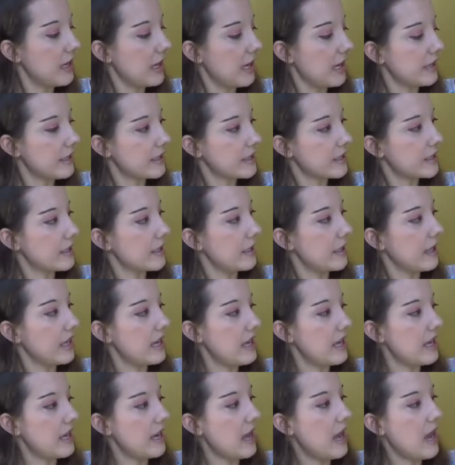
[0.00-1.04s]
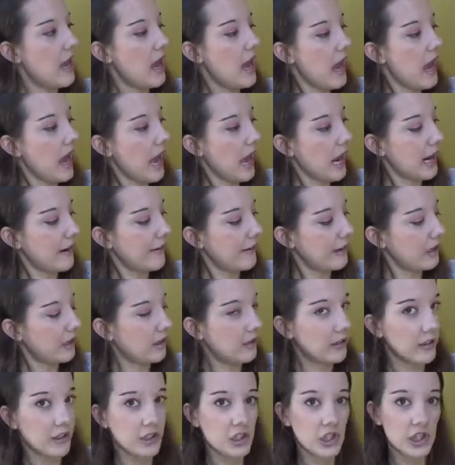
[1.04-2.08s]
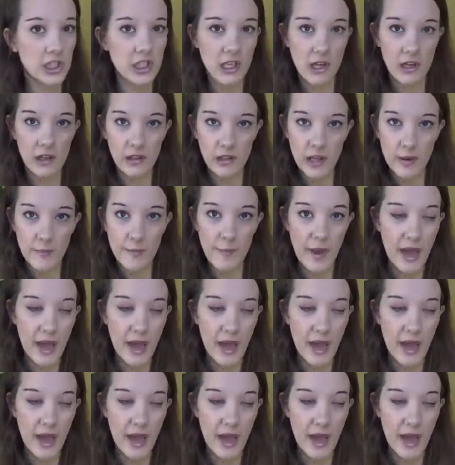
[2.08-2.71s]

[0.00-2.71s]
It's the Ariel shell